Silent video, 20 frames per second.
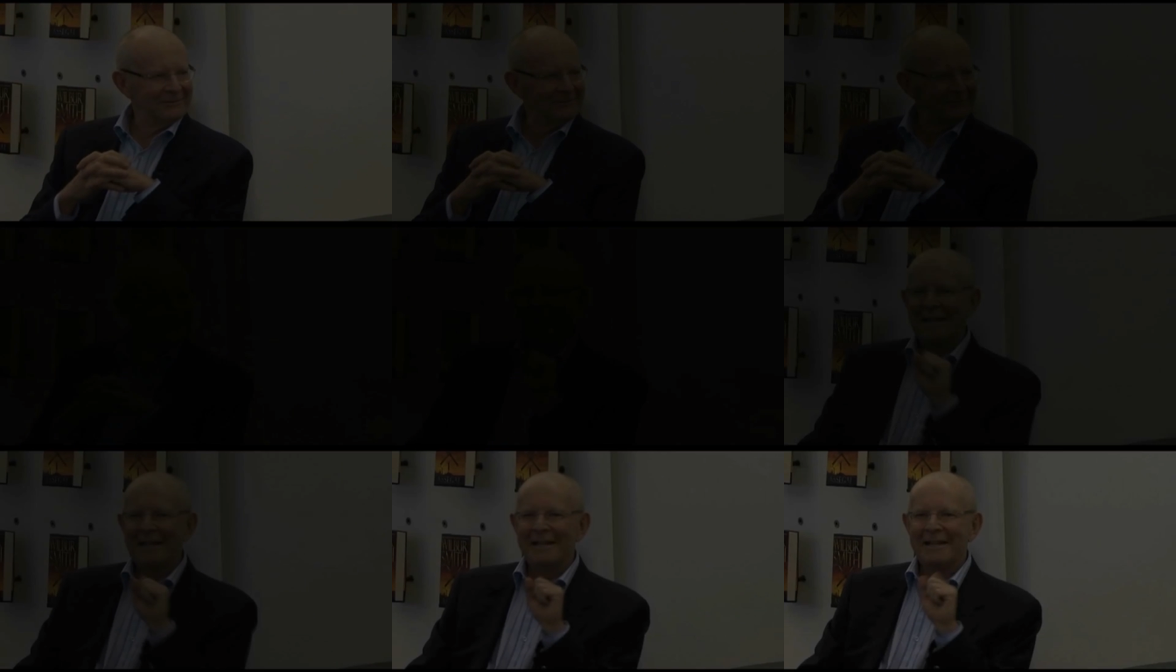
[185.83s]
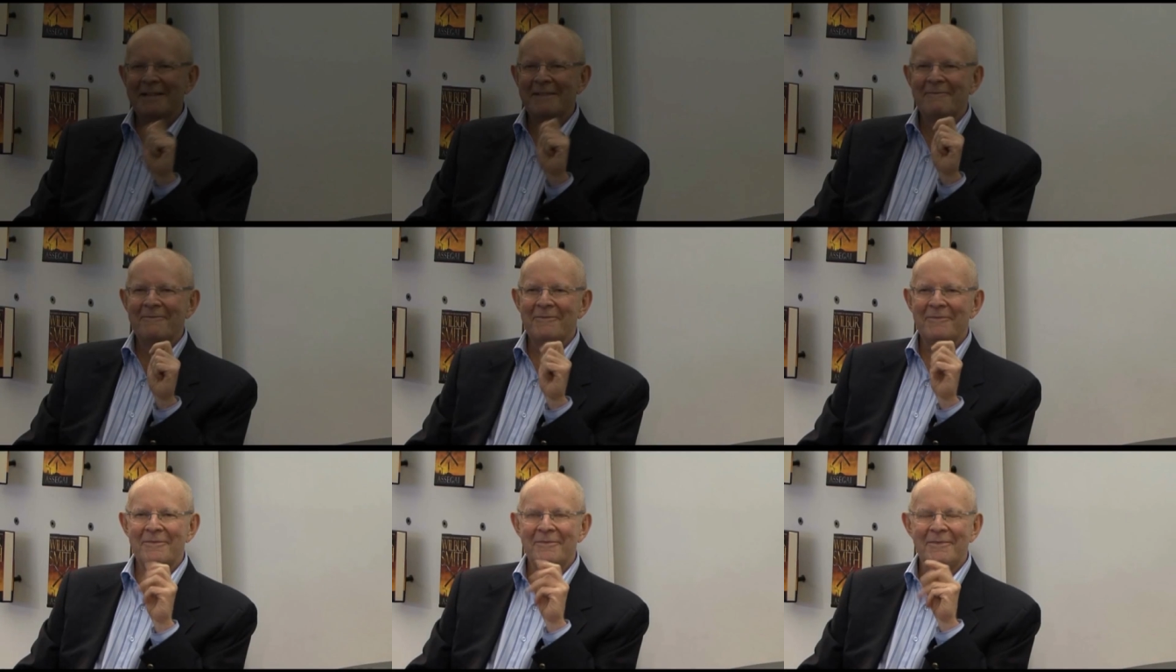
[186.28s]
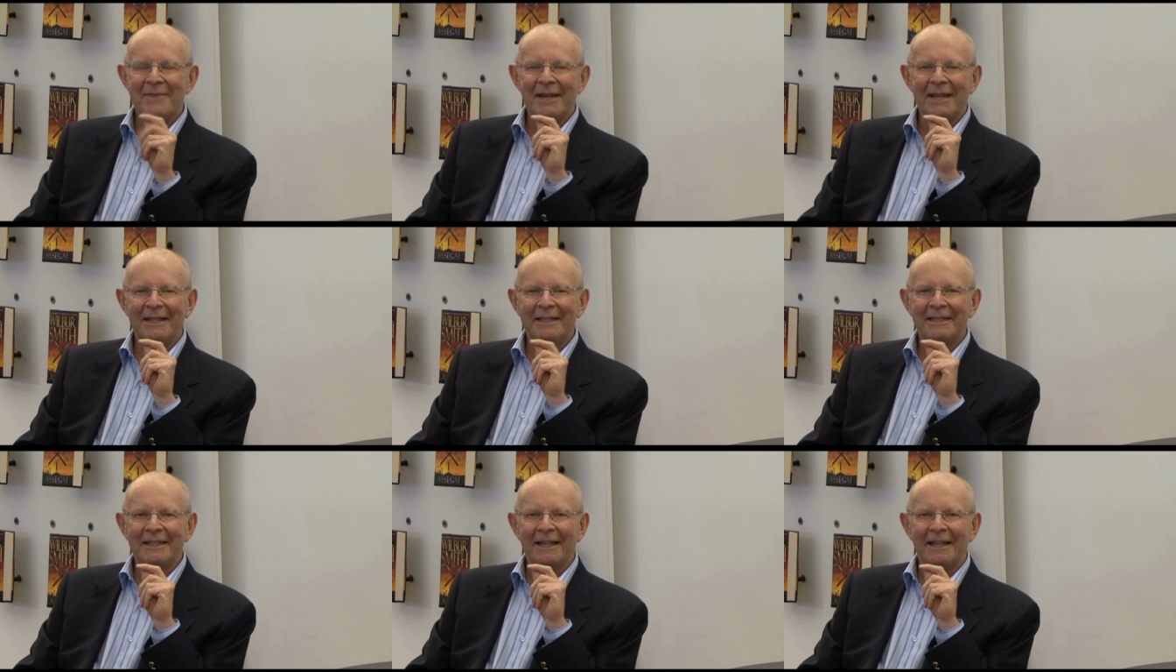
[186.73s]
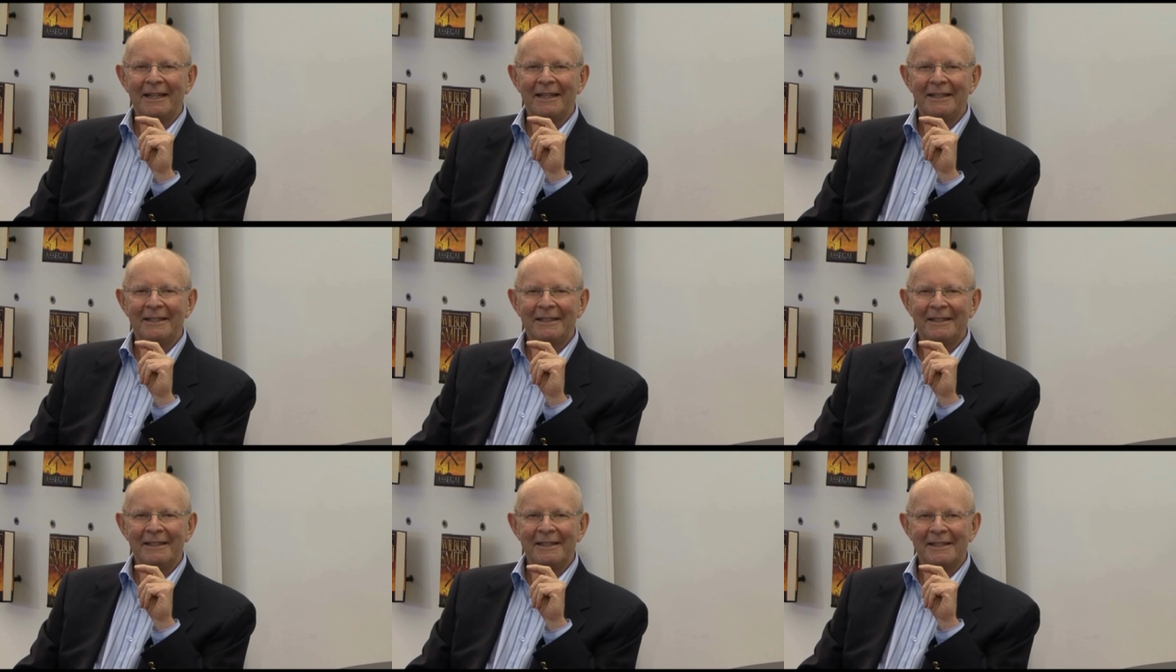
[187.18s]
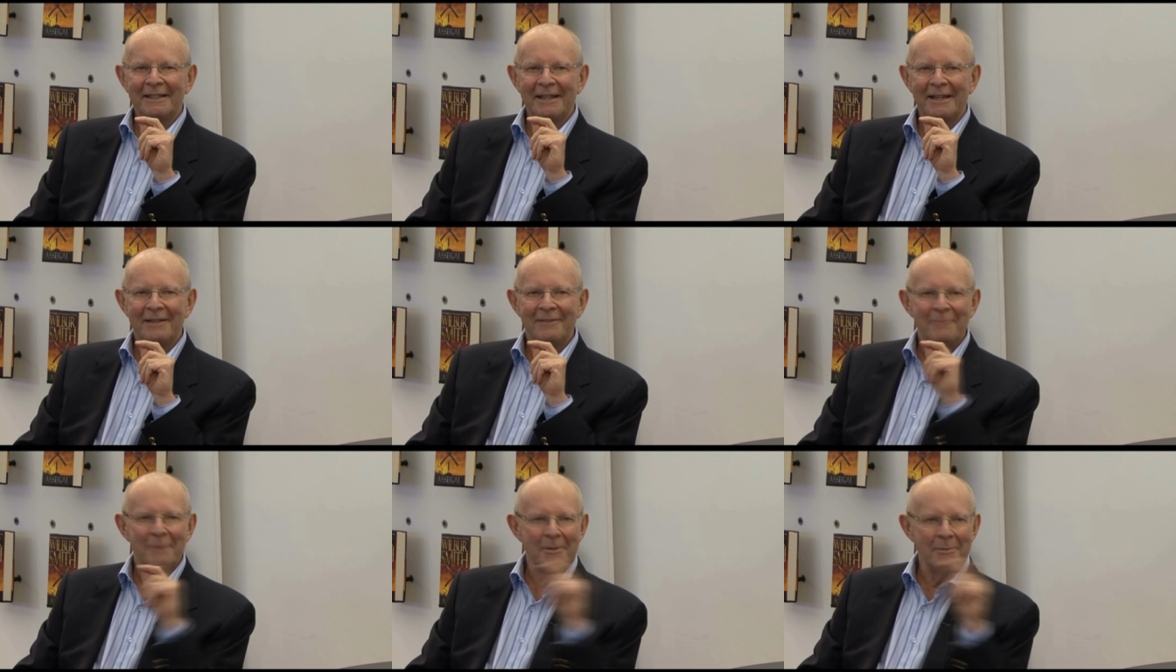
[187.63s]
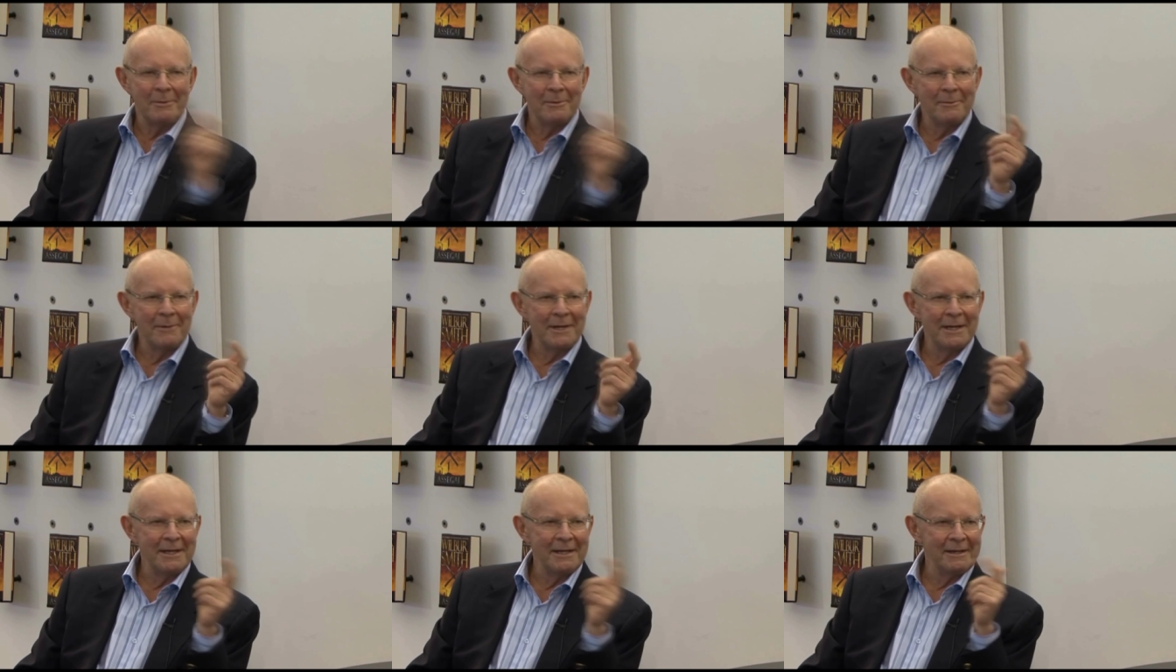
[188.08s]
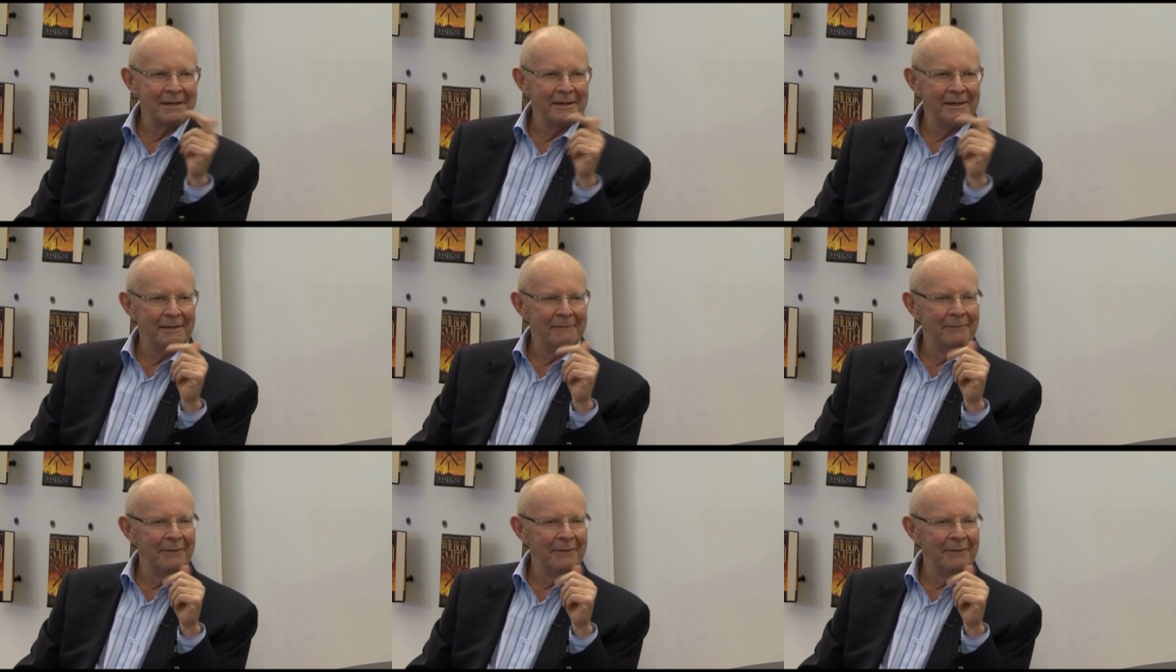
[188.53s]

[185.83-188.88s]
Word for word: Yeah. But uh, yes, I remember when,